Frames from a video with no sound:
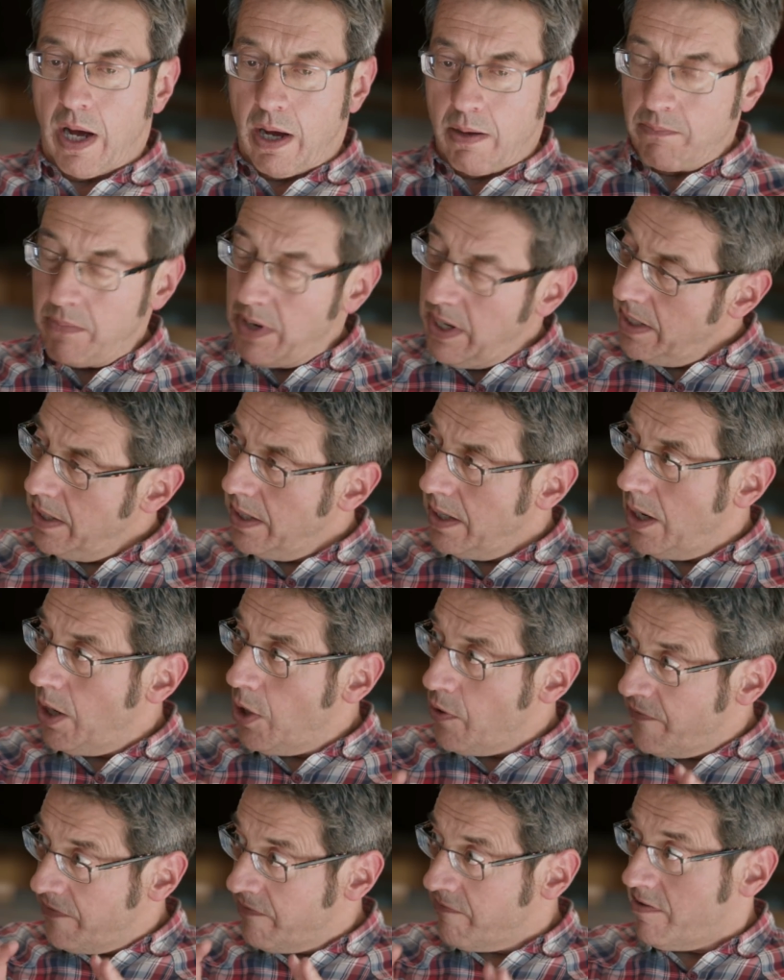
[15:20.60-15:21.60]
My
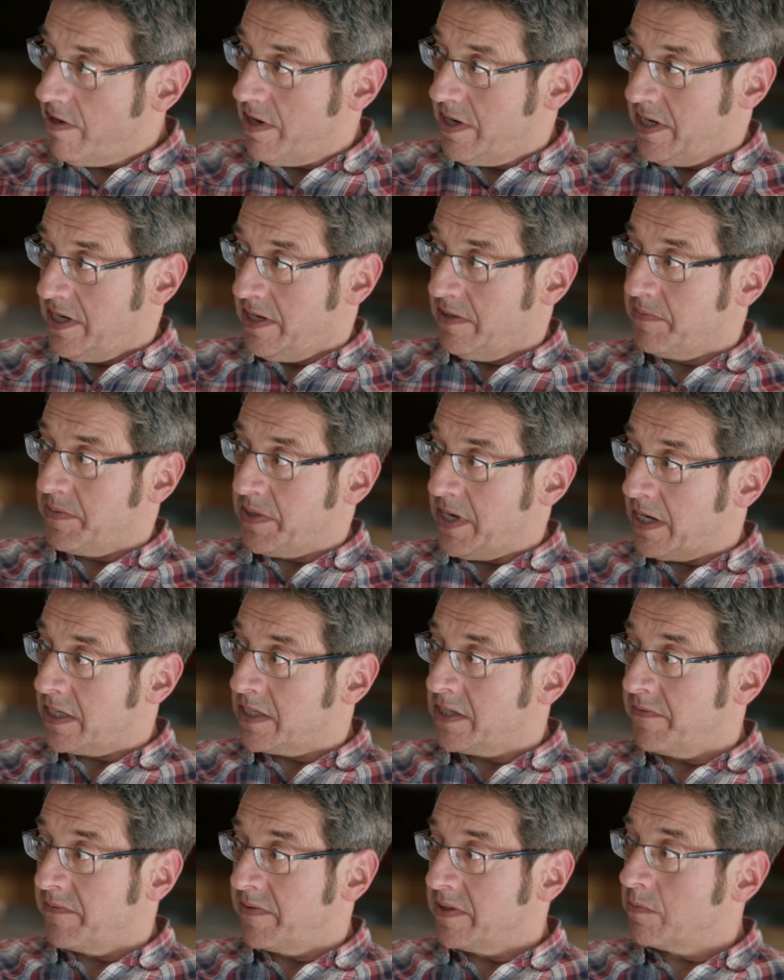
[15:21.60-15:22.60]
overriding
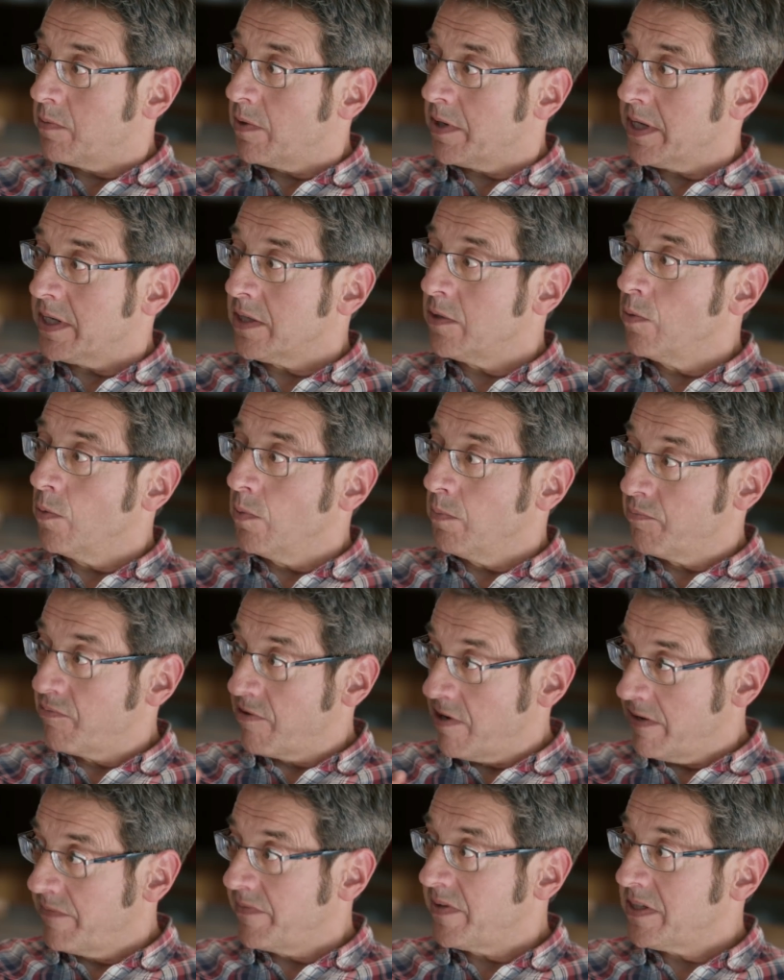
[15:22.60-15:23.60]
objective is what I call
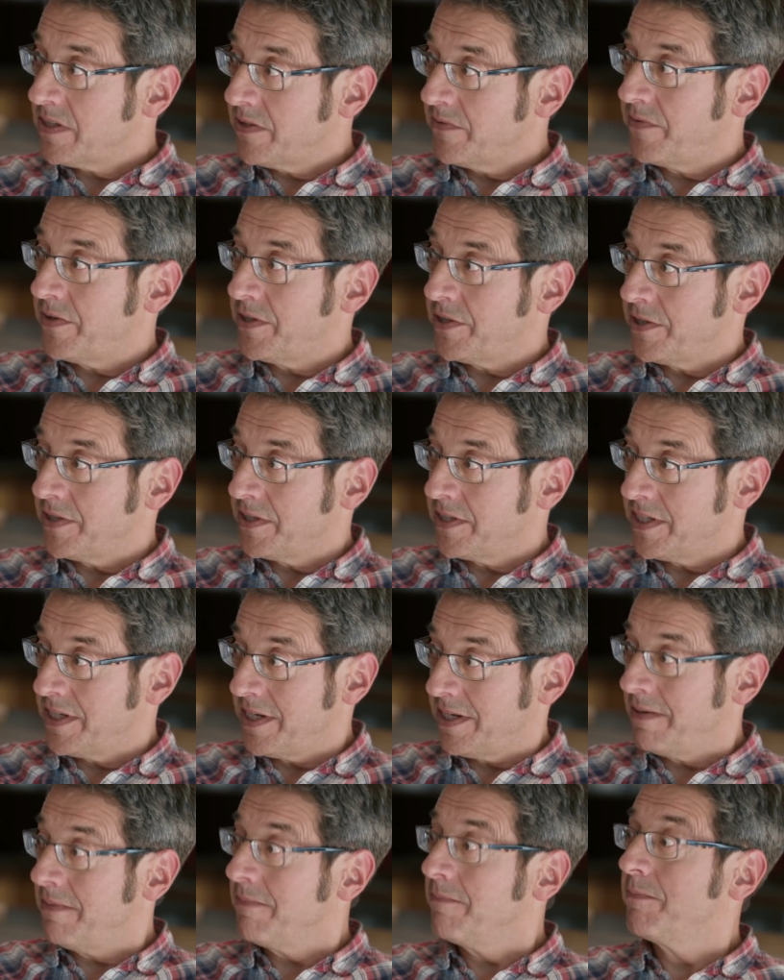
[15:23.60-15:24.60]
private
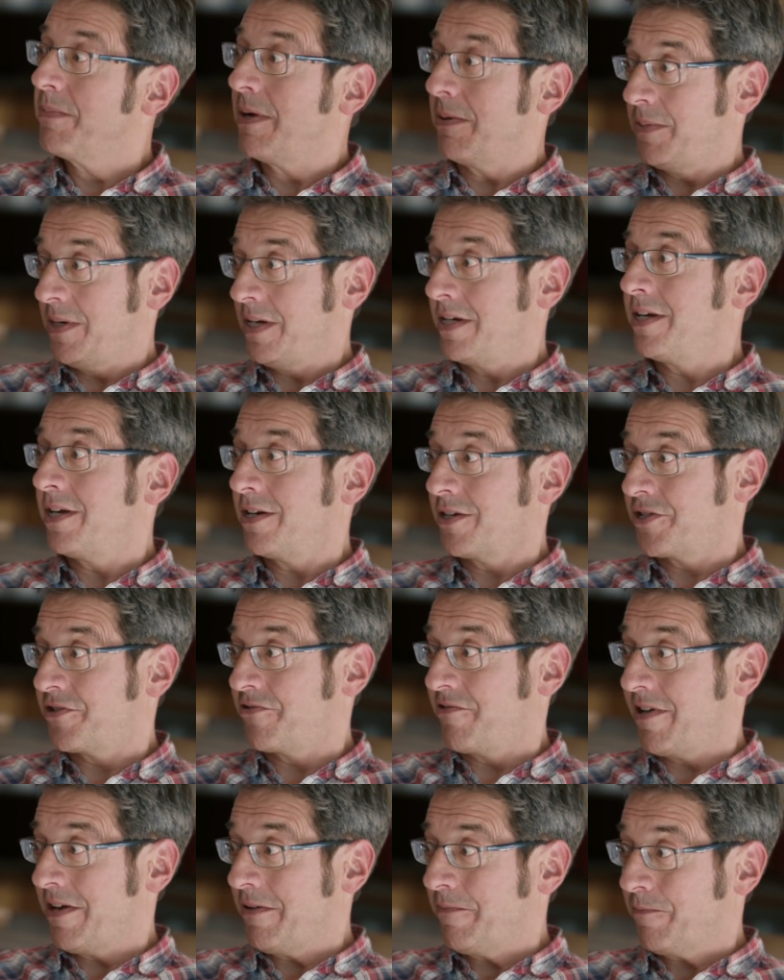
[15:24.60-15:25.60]
sufficiency, public
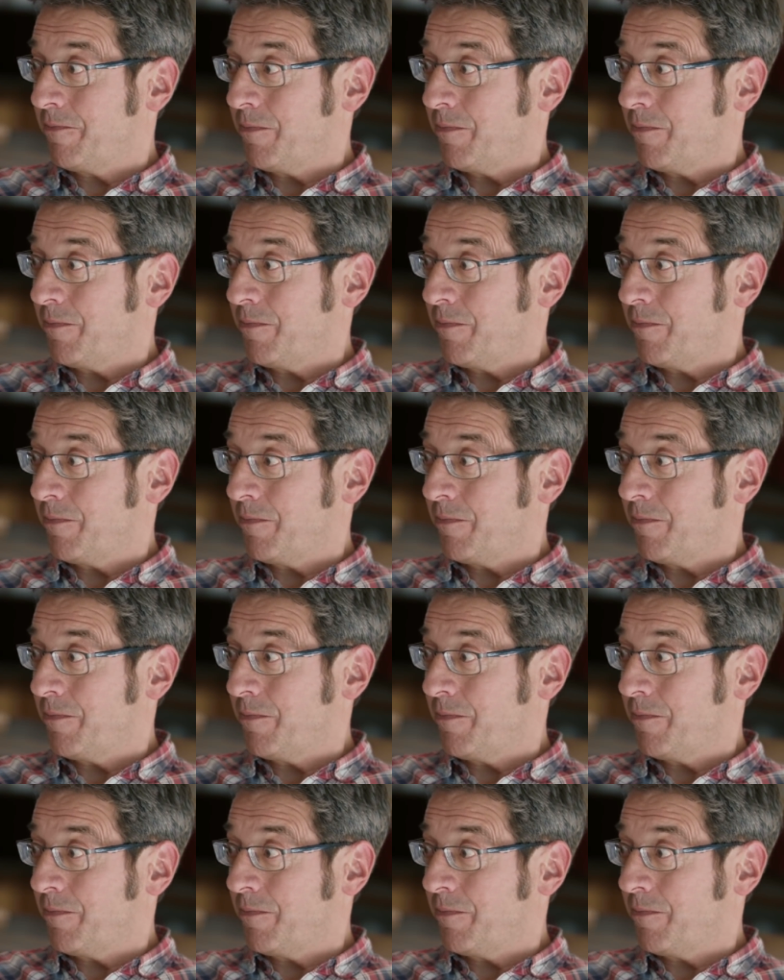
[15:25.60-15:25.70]
luxury.